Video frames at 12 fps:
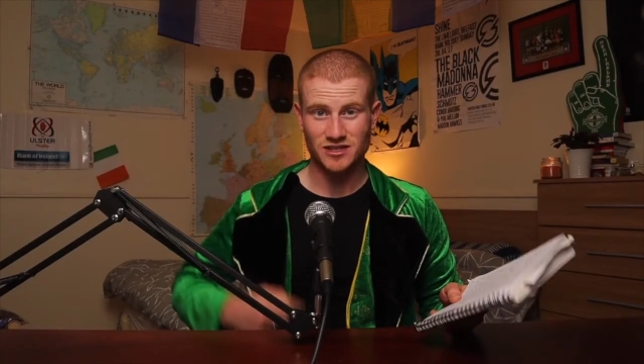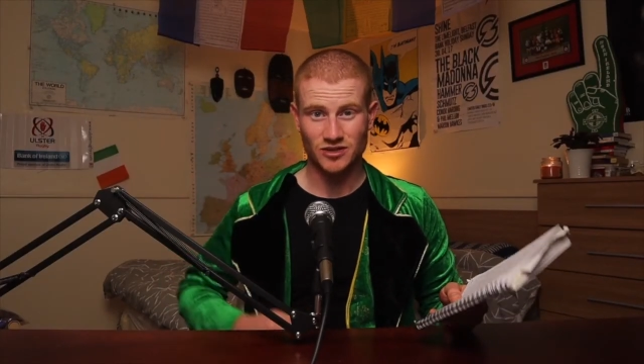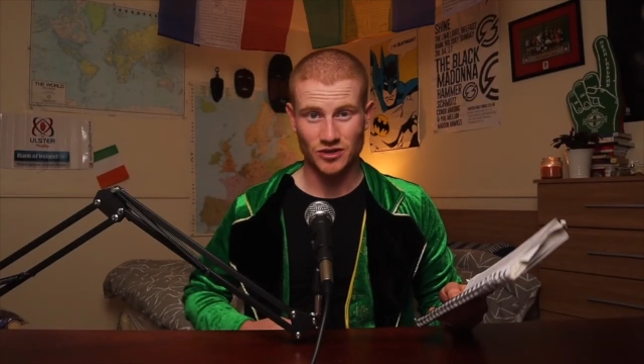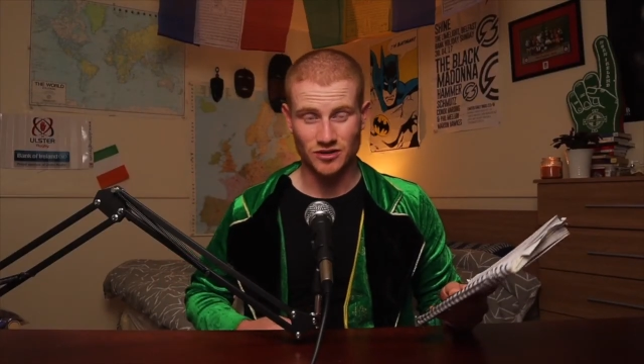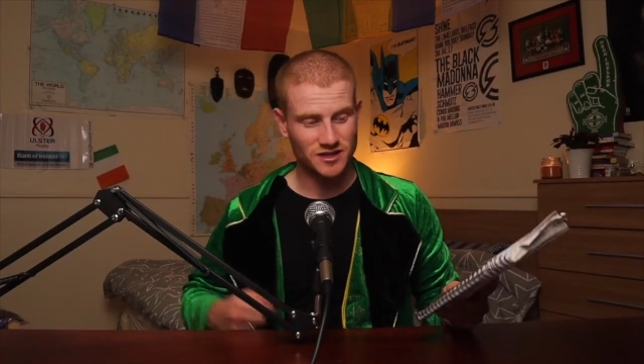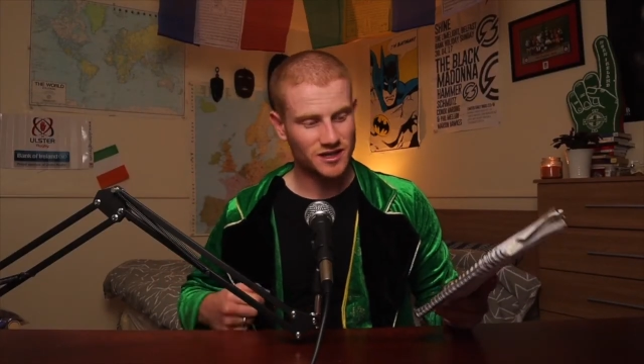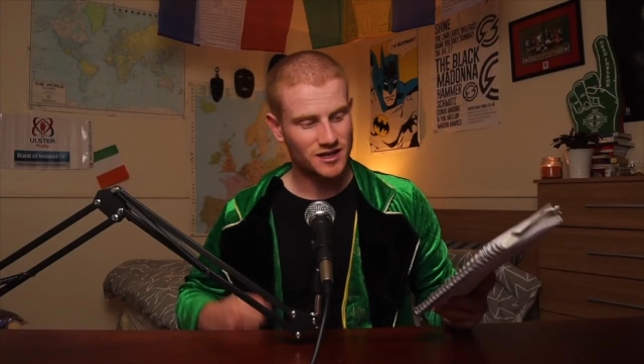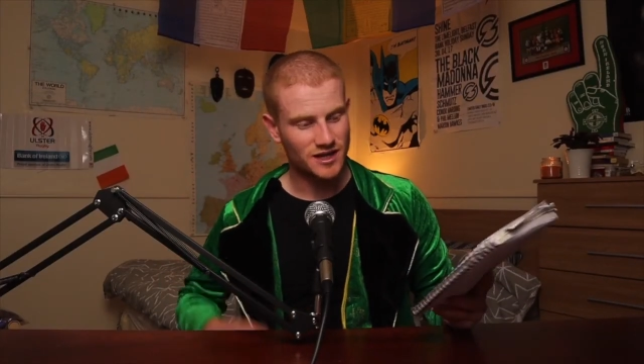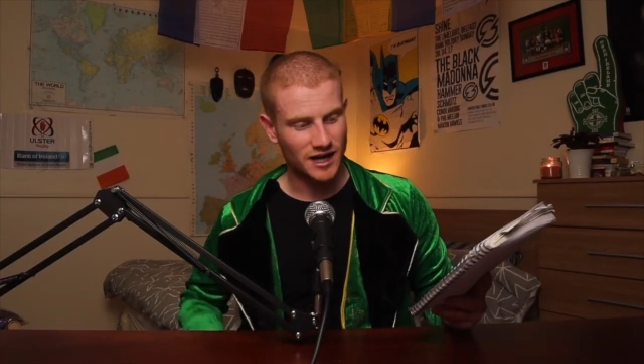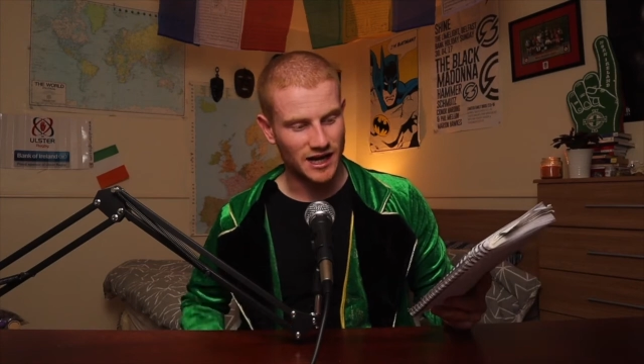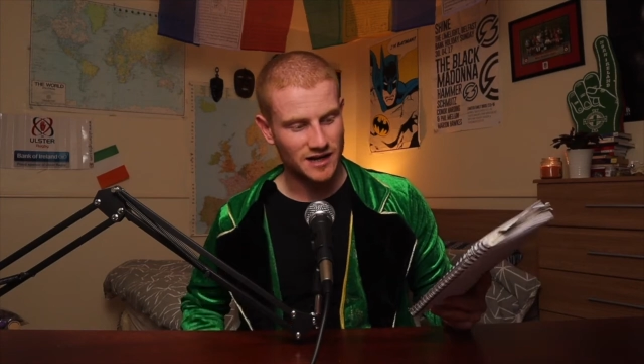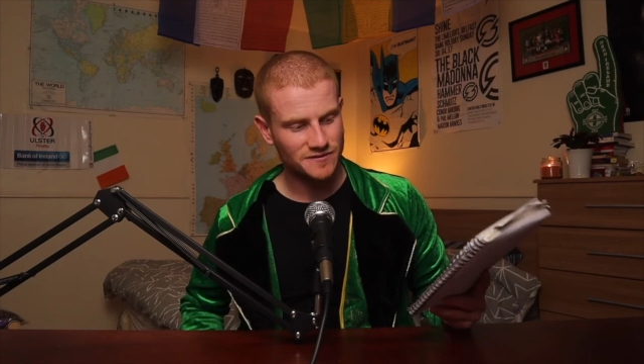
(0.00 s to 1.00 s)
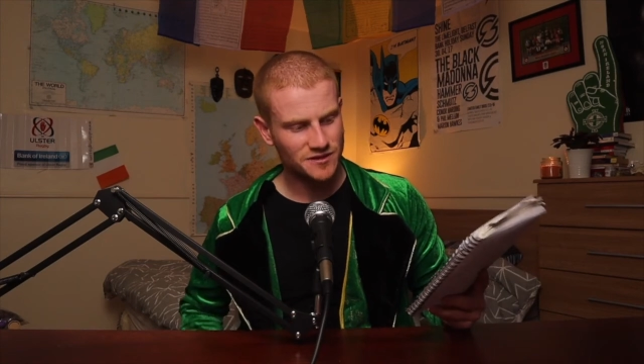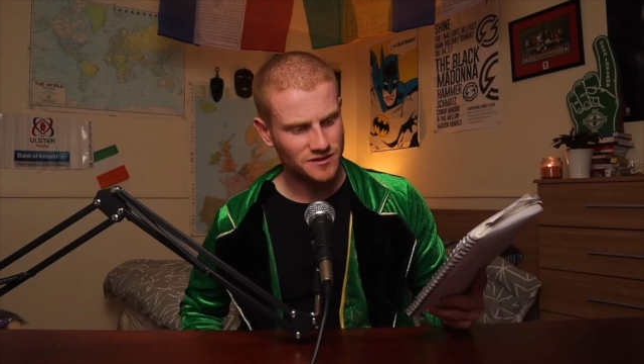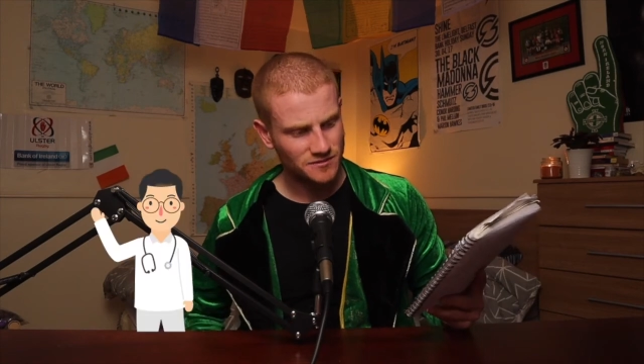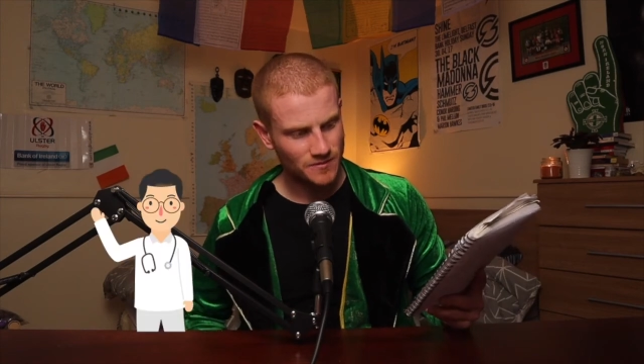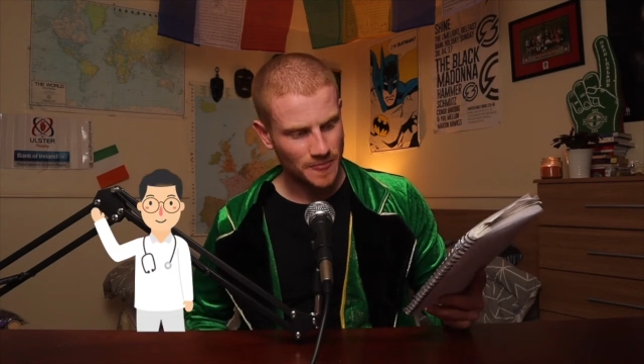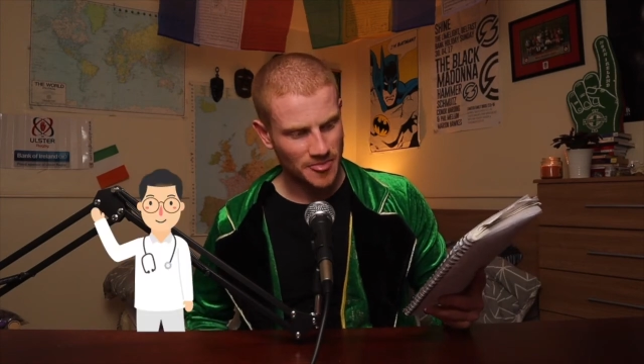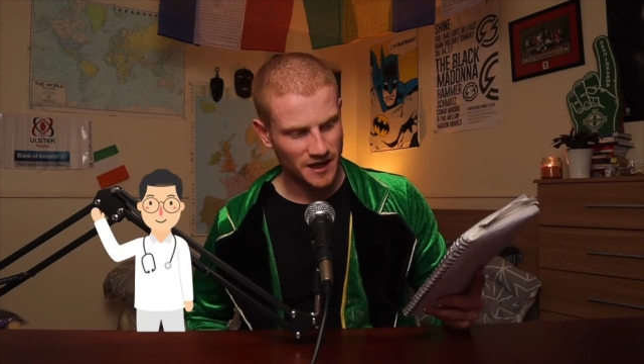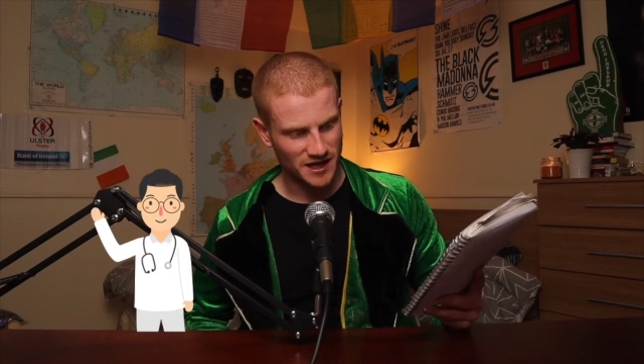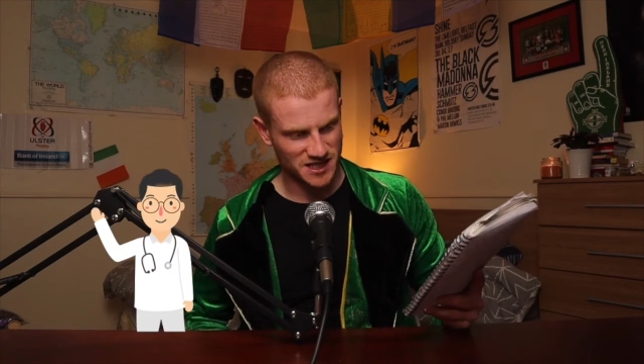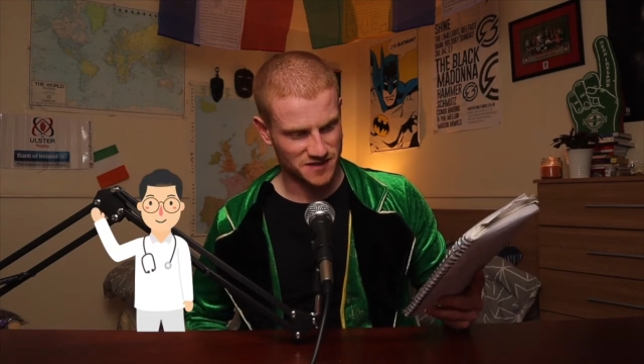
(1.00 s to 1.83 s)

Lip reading: called Ivan and